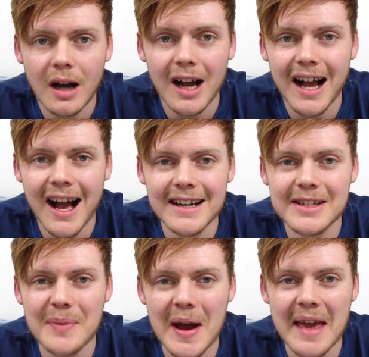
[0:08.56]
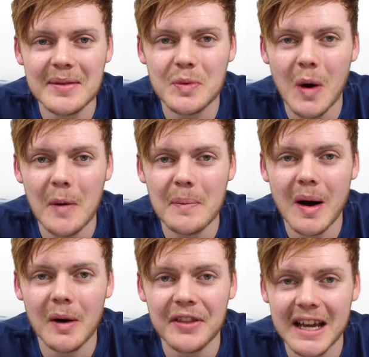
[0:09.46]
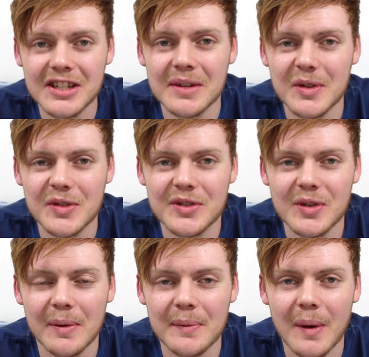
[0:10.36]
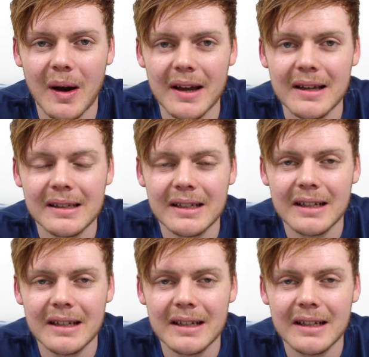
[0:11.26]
Hi guys, my name is Wild Mowle. Thanks so much for stopping by.